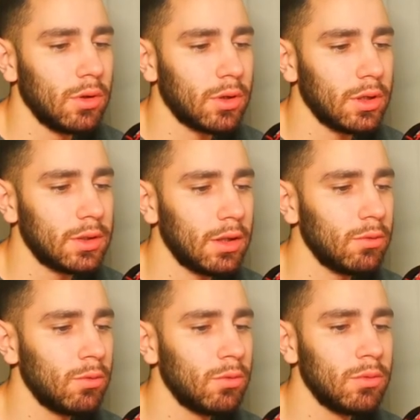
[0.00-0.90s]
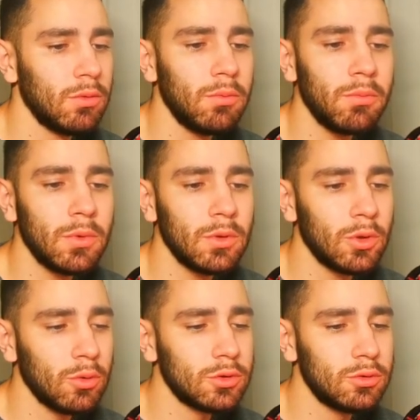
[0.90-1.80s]
okay, then
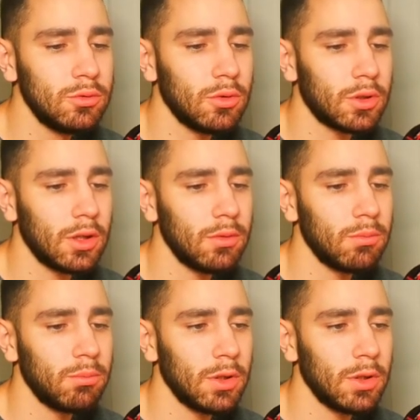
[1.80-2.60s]
those two, okay.